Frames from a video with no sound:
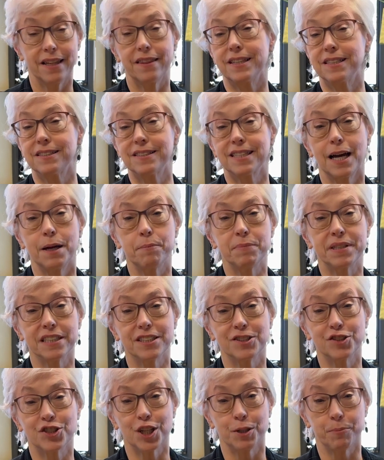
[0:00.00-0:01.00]
This time,
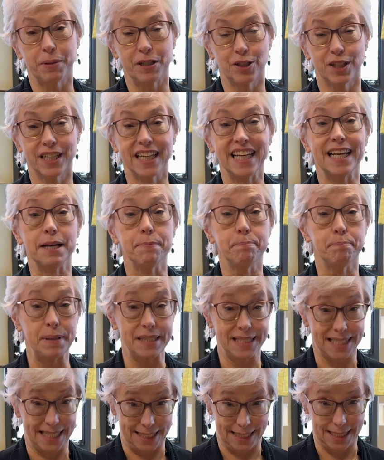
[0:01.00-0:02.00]
Dylan's going to be looking at
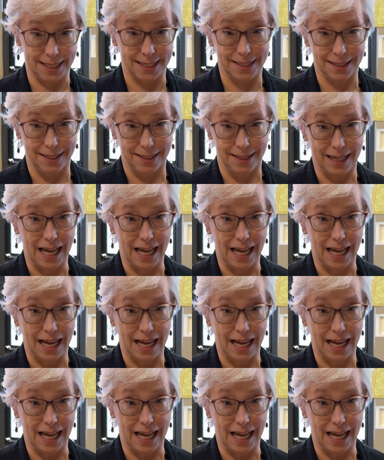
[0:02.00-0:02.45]
busyness.